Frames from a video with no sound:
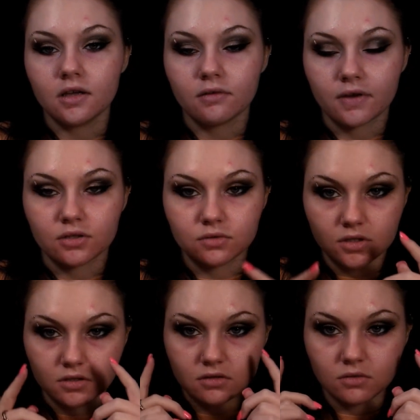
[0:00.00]
if I do
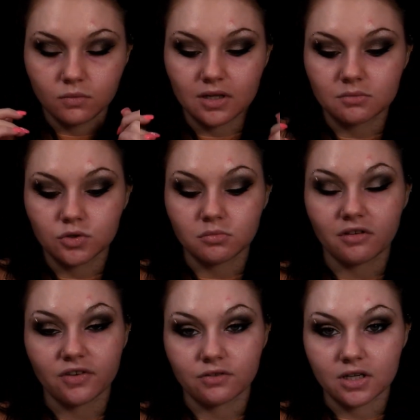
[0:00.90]
it while I'm doing
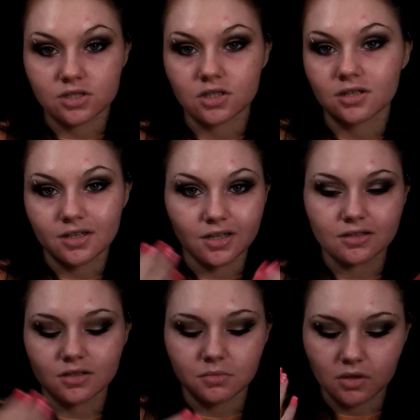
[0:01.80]
my foundation, it
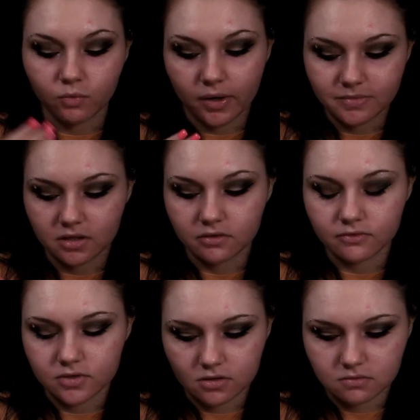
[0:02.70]
ends up getting wiped
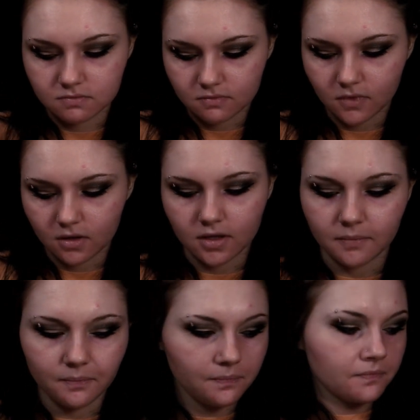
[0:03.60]
off. So yeah.
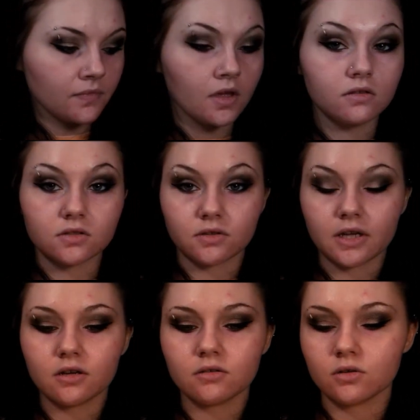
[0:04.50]
So
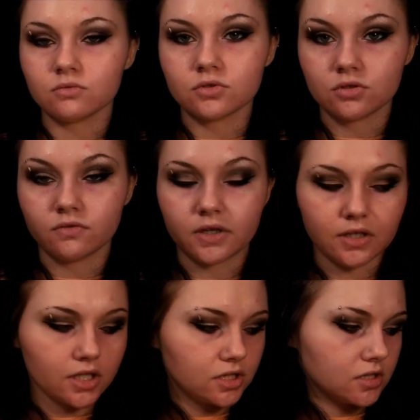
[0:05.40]
now on to
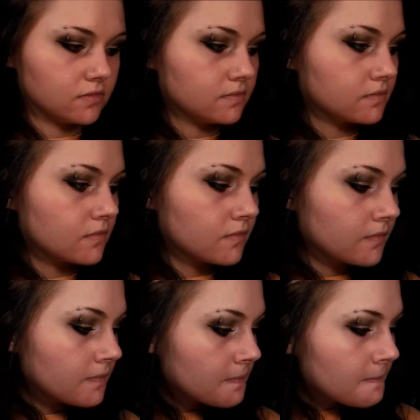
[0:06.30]
foundation.
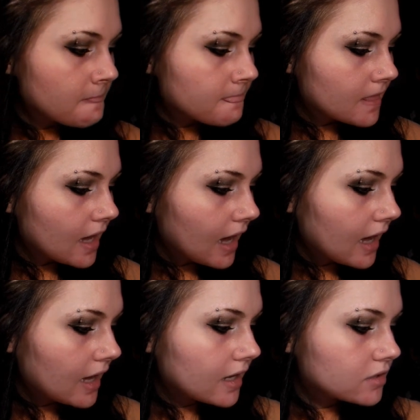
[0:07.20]

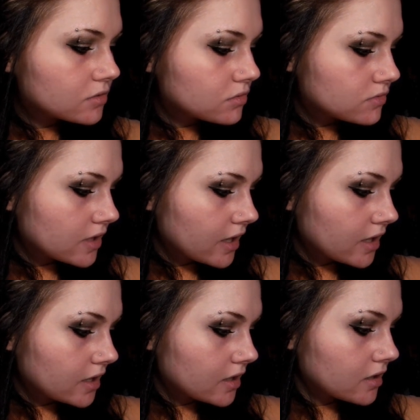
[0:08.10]
I use
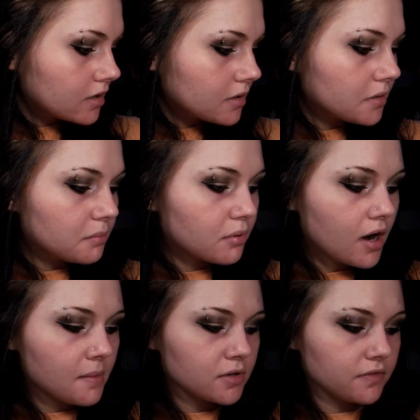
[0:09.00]
a
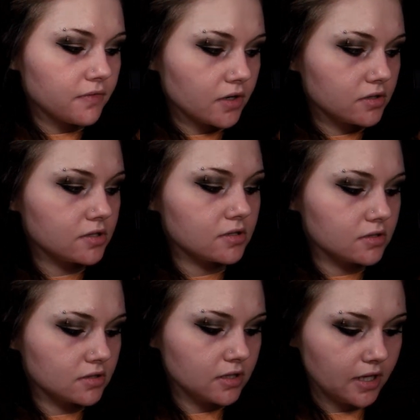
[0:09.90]
primer first,
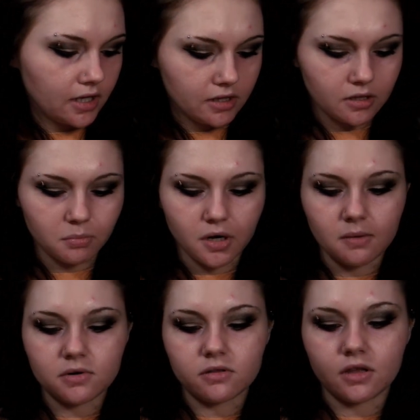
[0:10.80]
and the
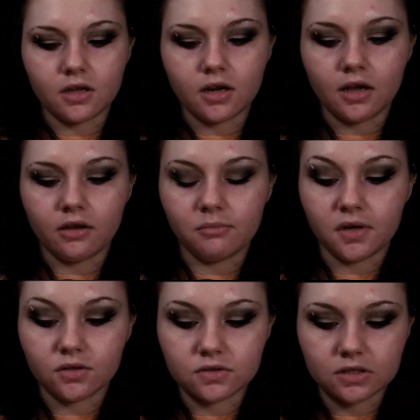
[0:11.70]
primer that I have
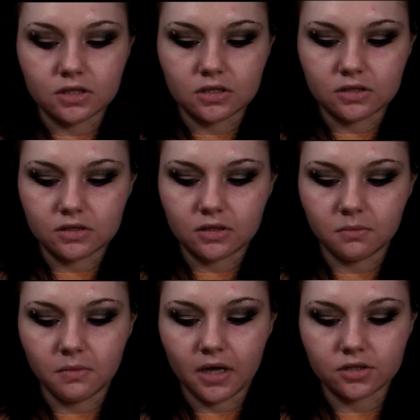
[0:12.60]
been using is the
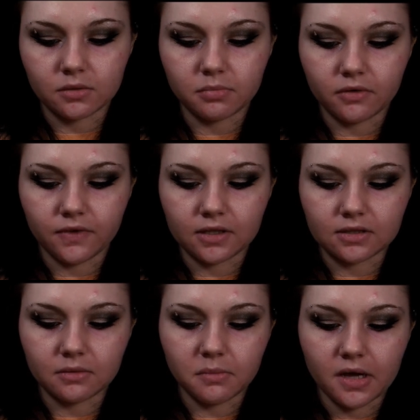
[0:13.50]
Magic
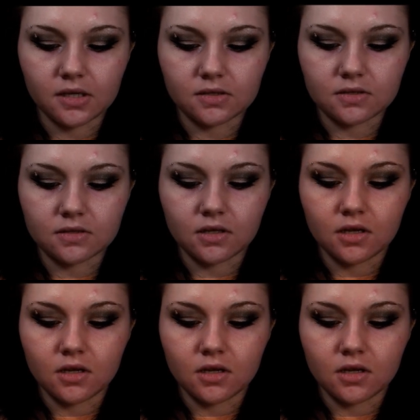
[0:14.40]
Perfecting Base